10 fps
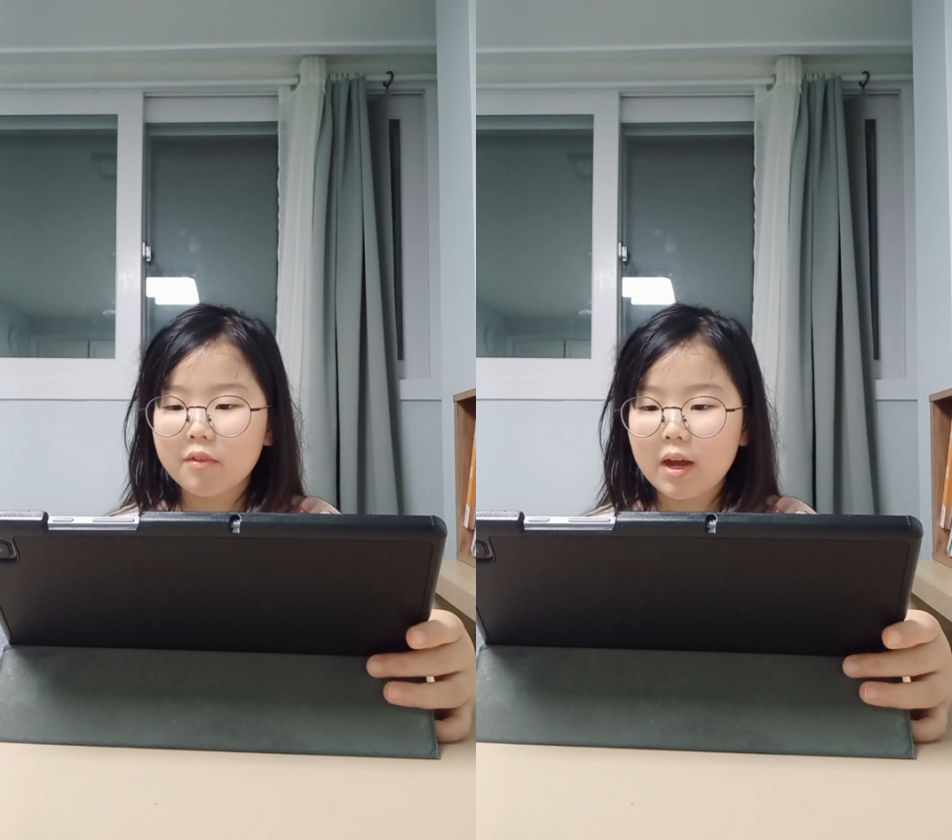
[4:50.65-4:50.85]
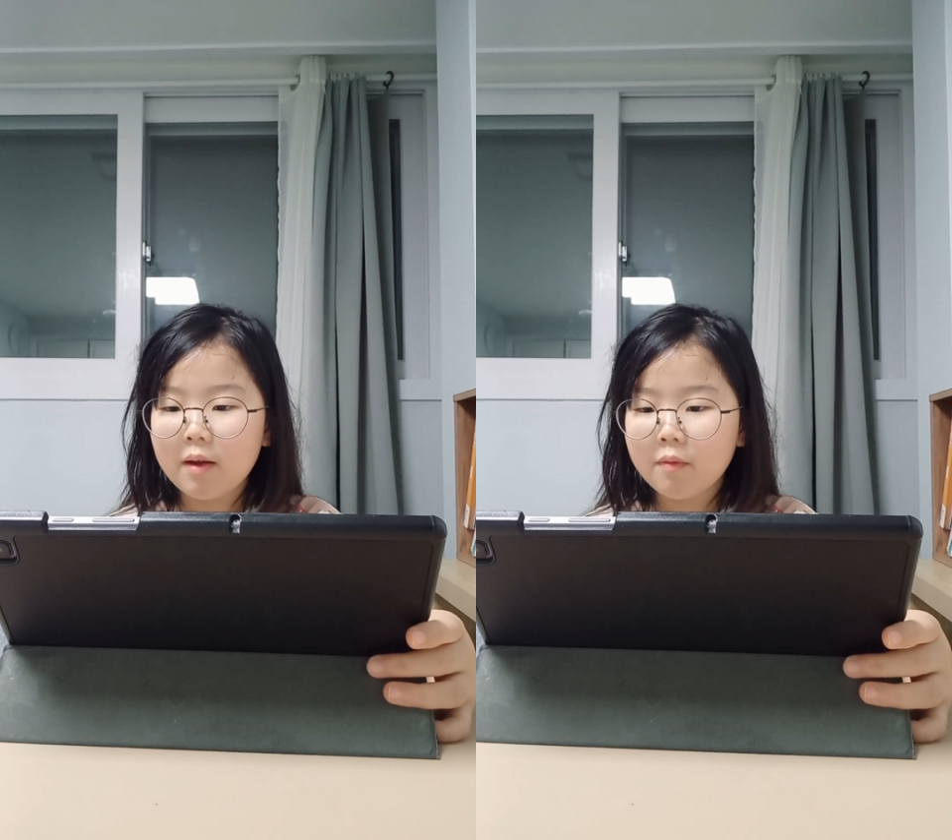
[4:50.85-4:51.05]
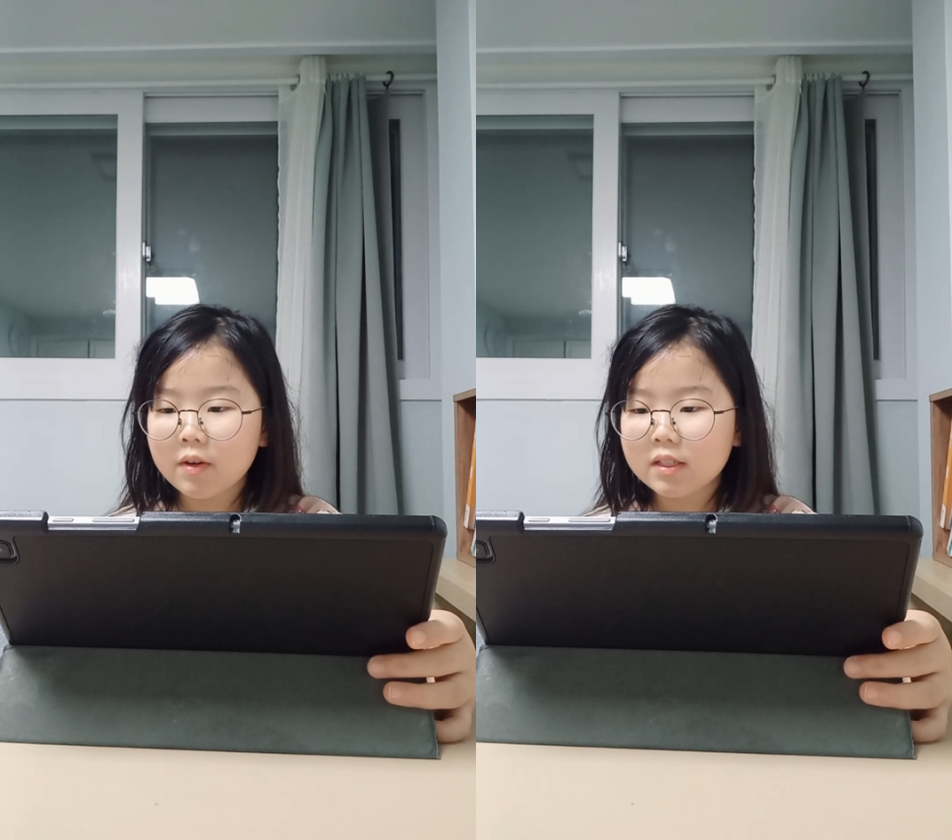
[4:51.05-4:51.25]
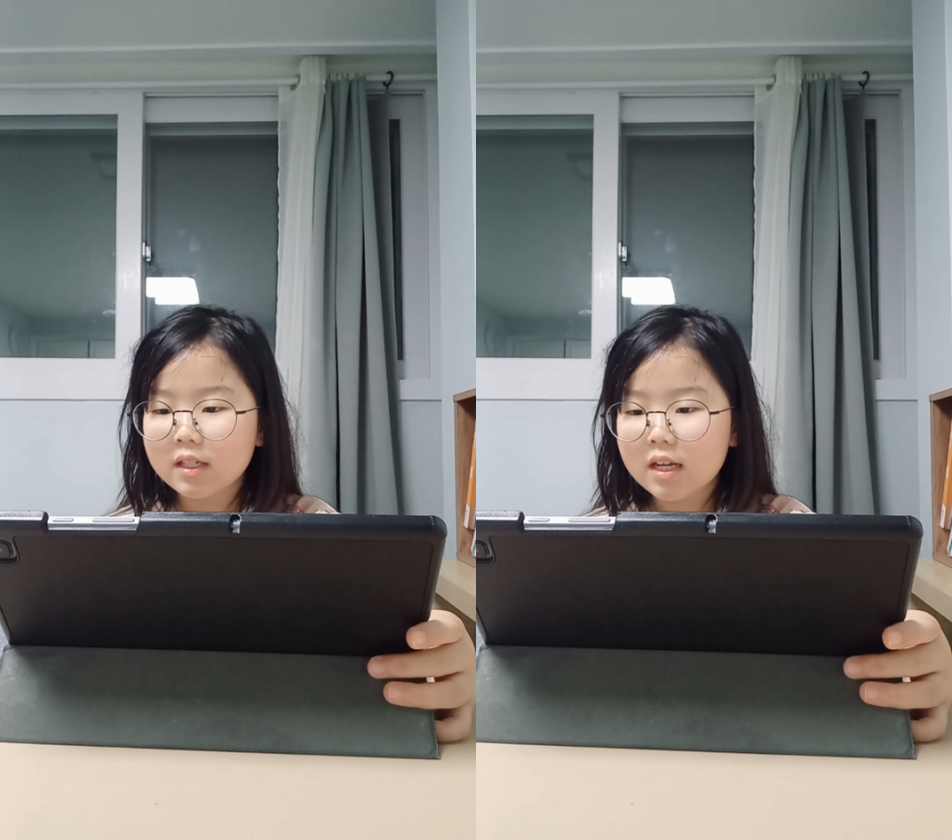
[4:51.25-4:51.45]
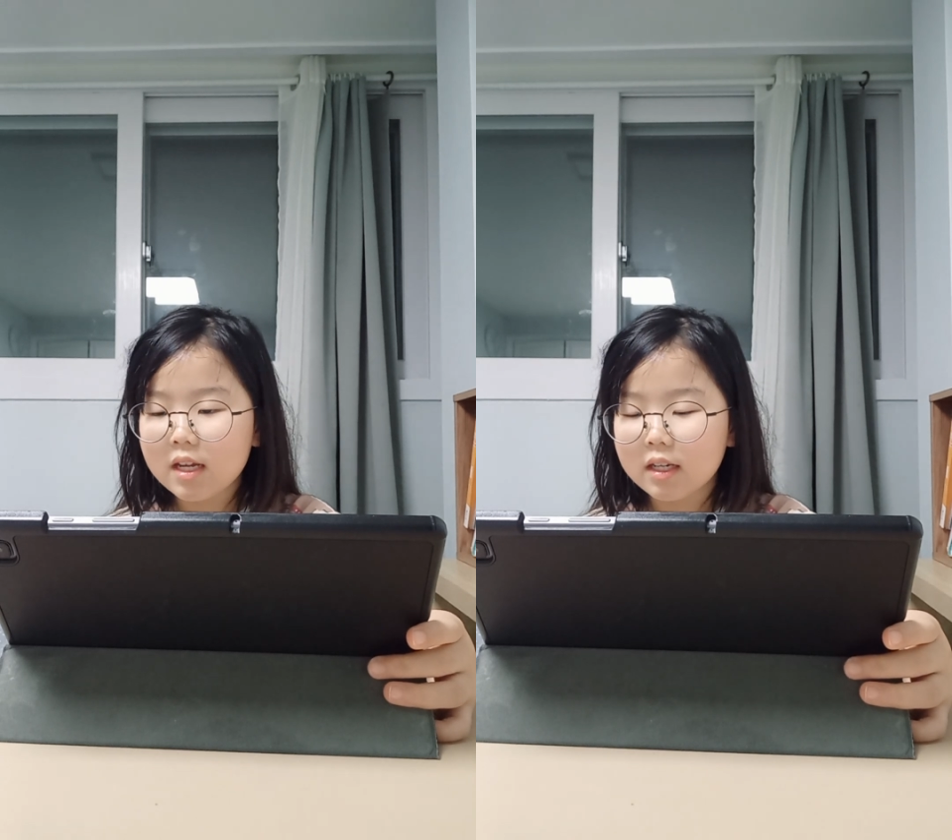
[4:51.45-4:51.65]
ever
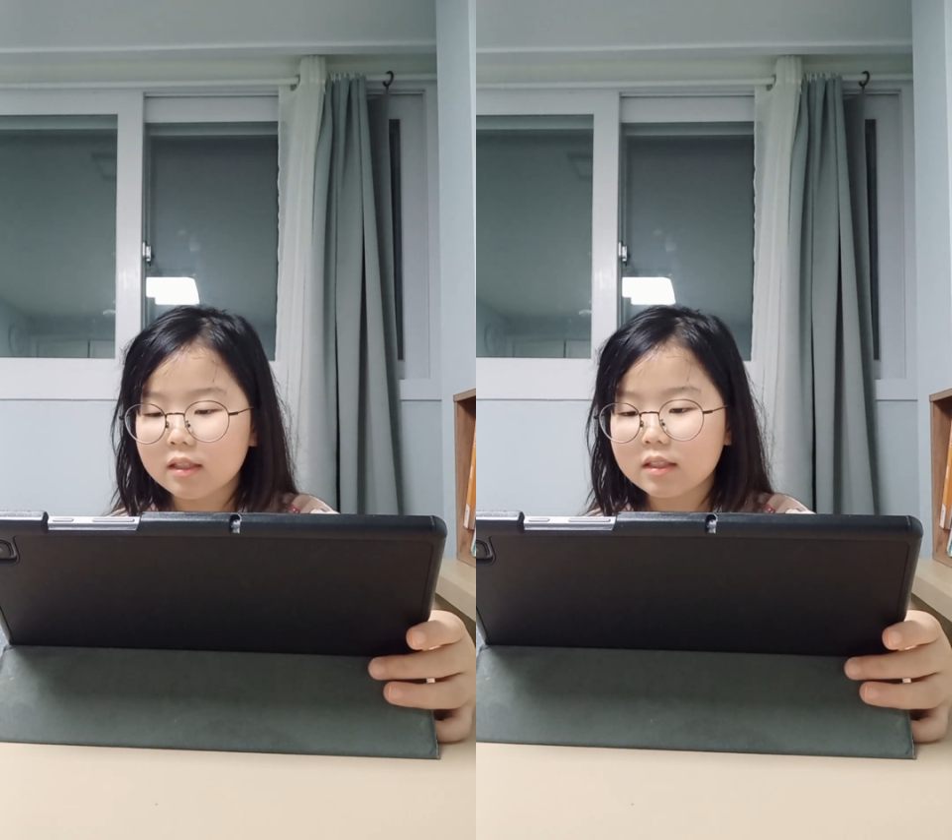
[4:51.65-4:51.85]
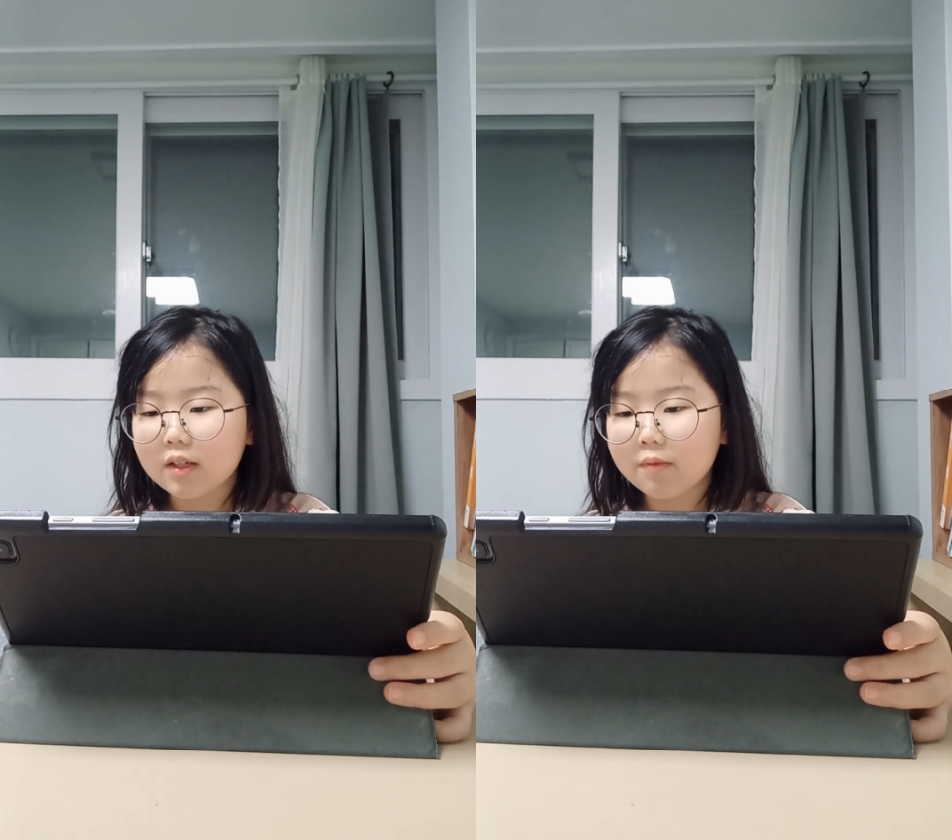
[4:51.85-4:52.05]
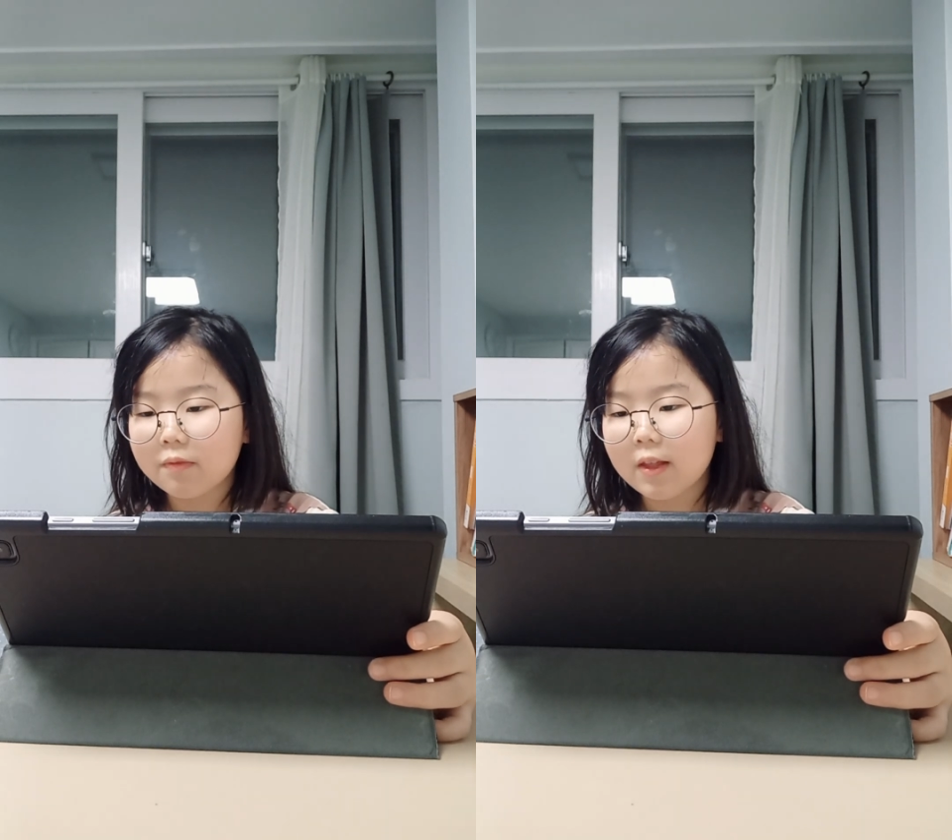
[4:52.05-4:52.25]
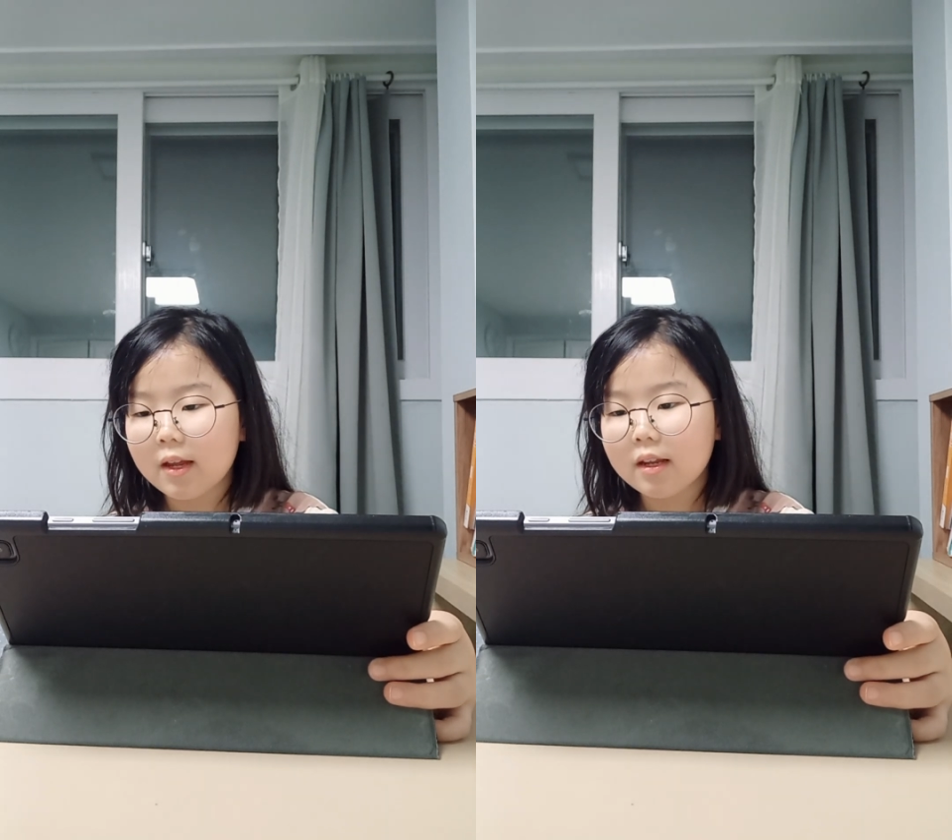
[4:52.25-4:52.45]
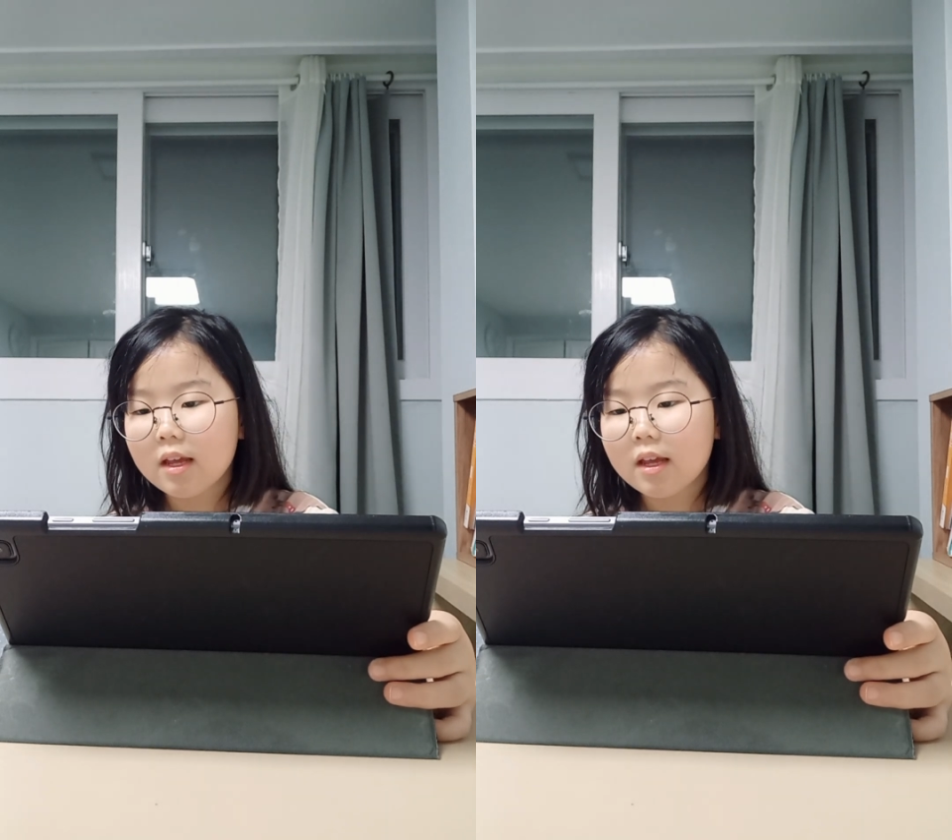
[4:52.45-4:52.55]
seen, said Flynn.